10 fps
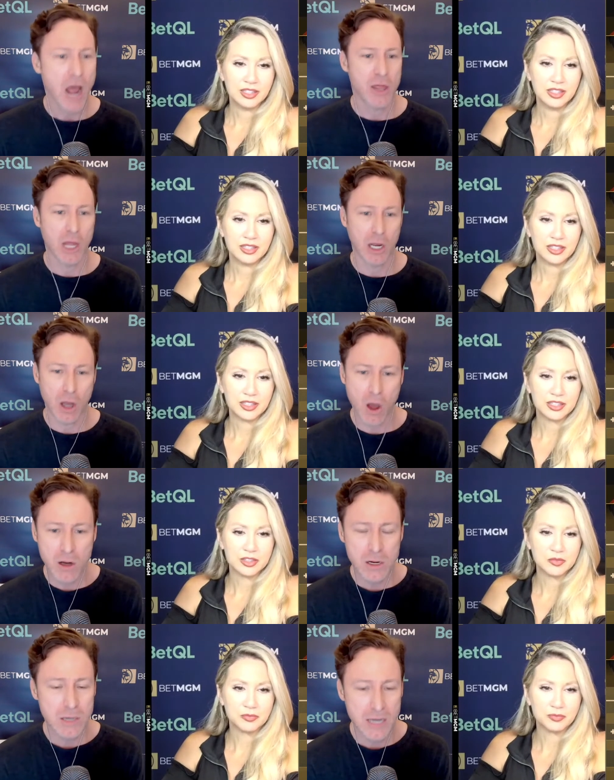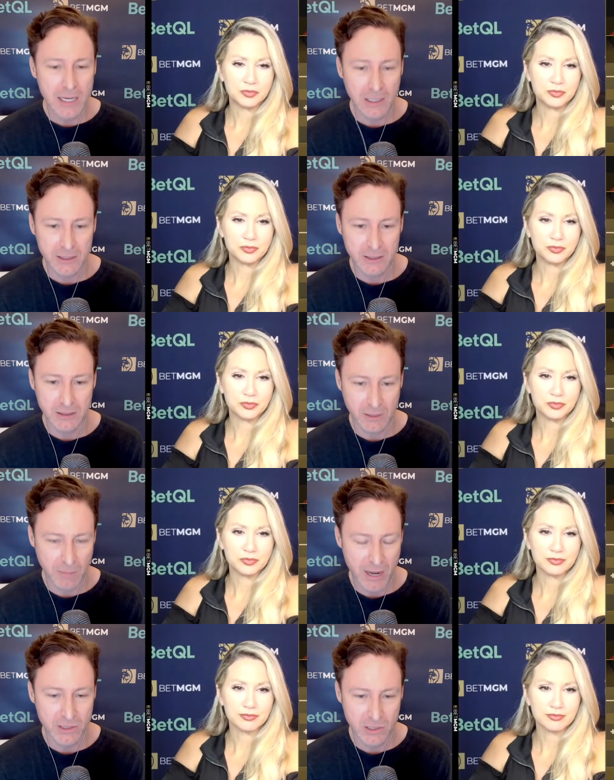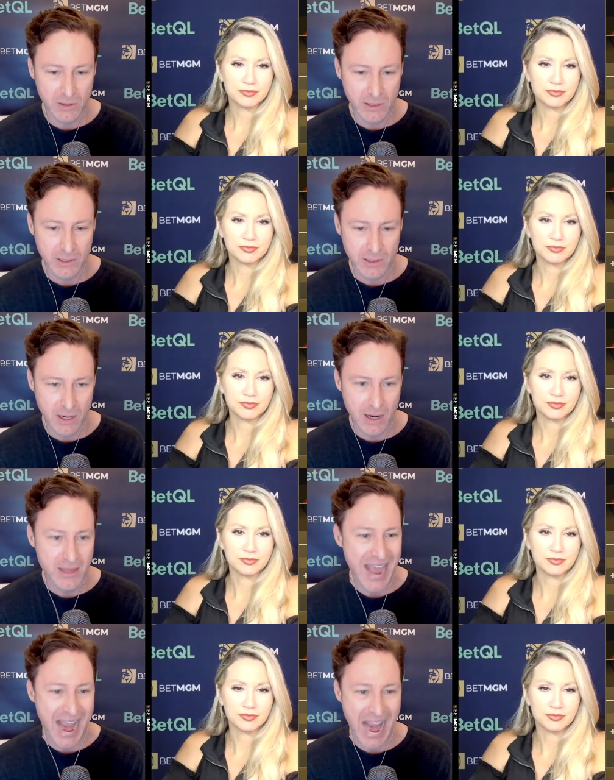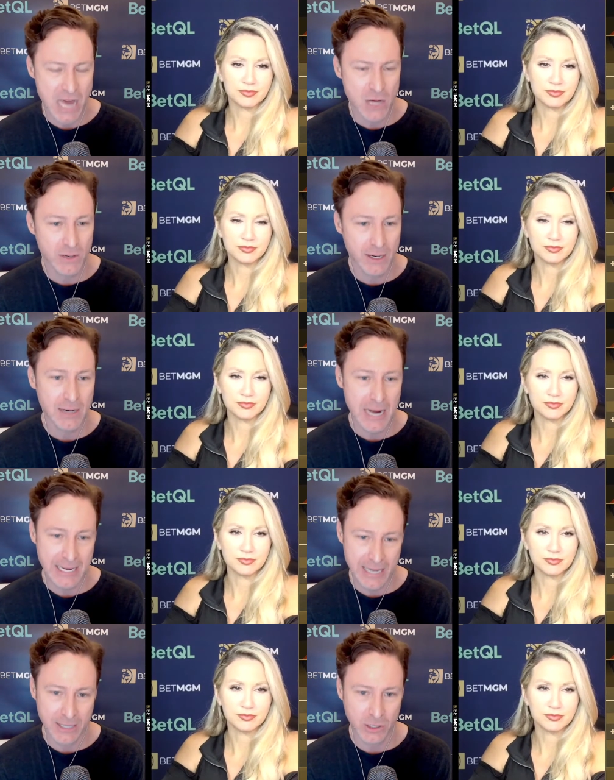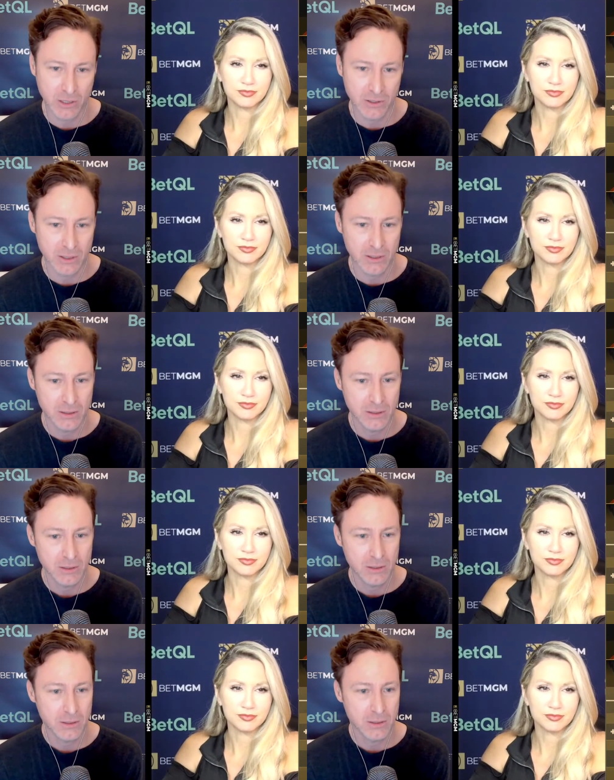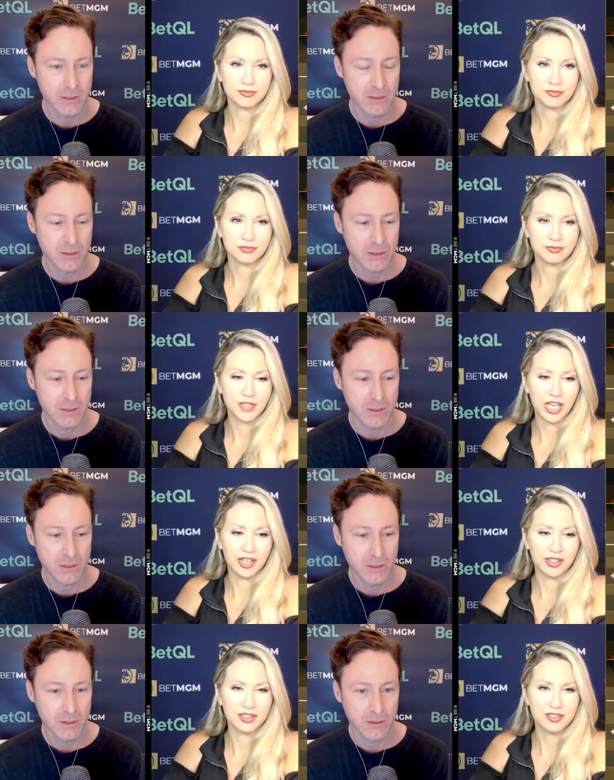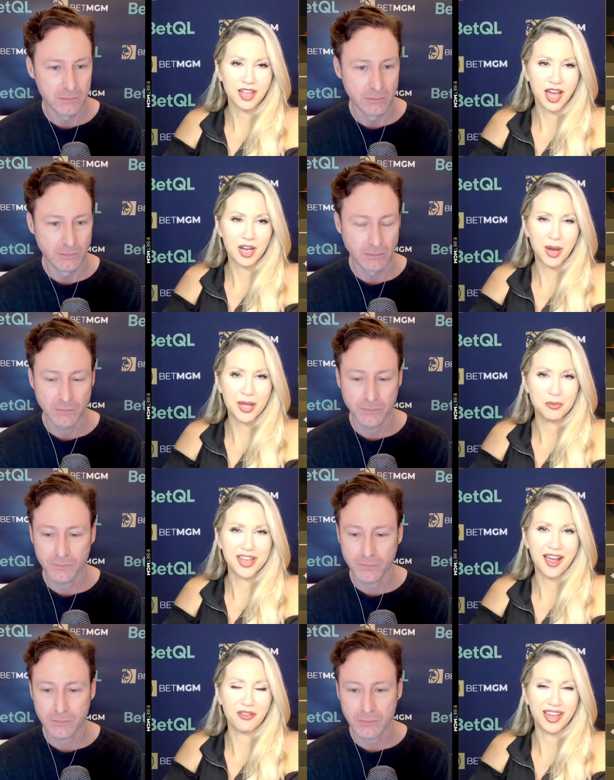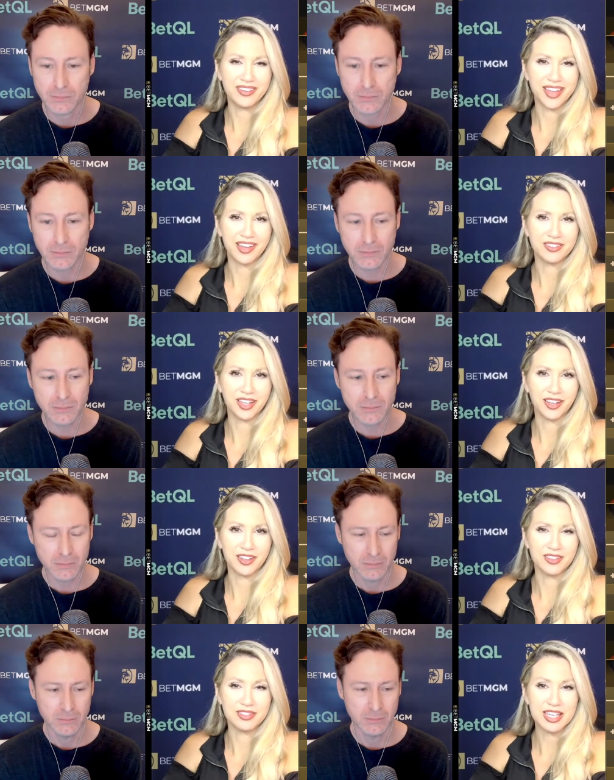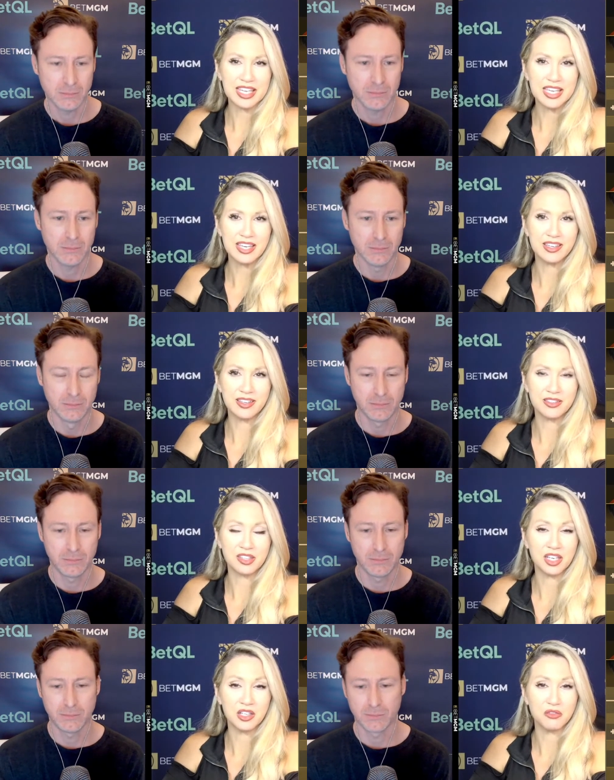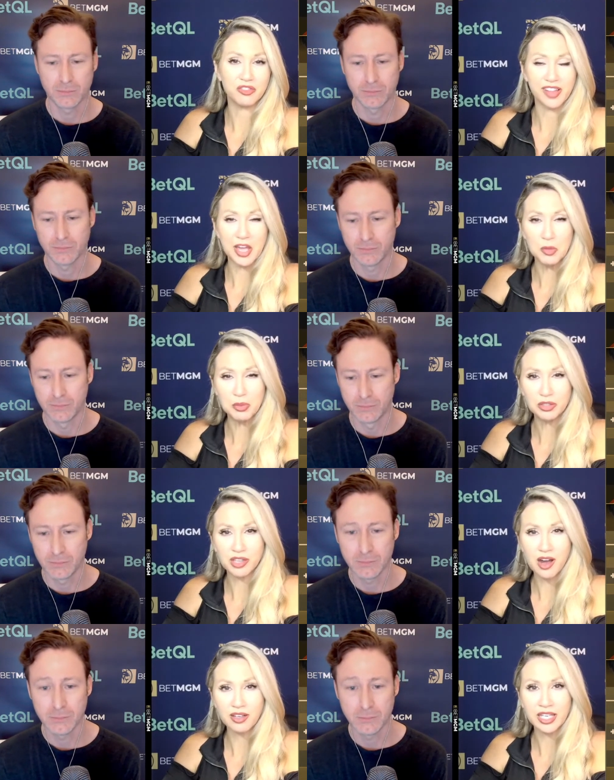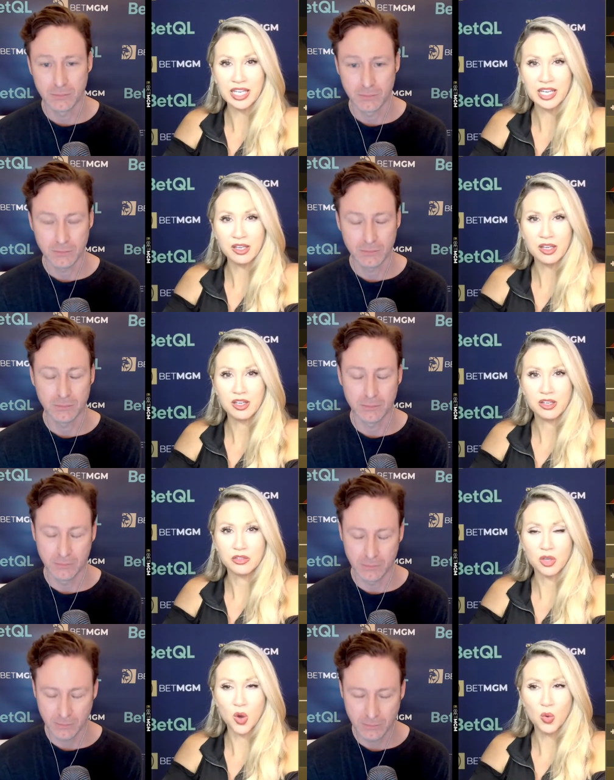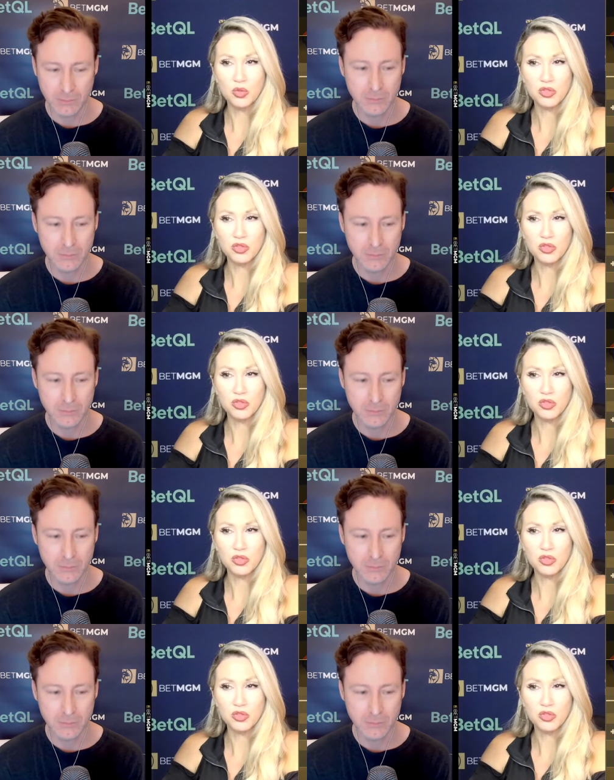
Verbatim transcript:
Speaker 1: The longer I listen to my surrogate son, the angrier I get, Chelsa.
Speaker 2: Yeah, he's got to pipe down that dancing because he is an inflatable donkey. So mm-hmm. the